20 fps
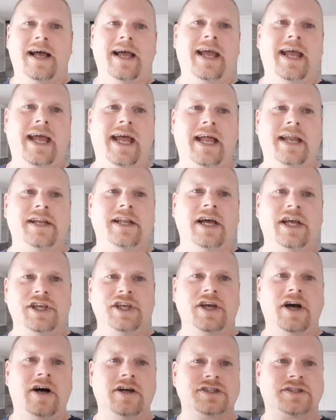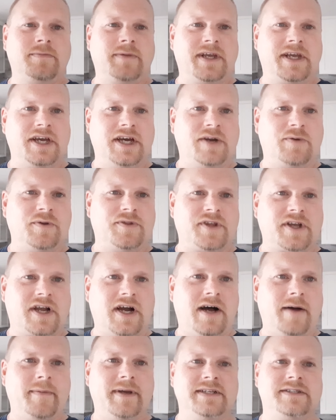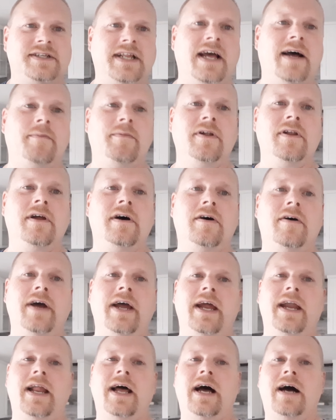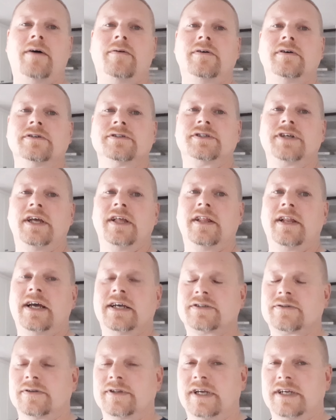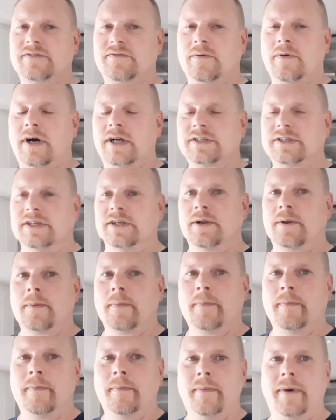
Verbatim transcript: And y'all should be good with the comments down below. And I will see you in the next one. Thanks for watching.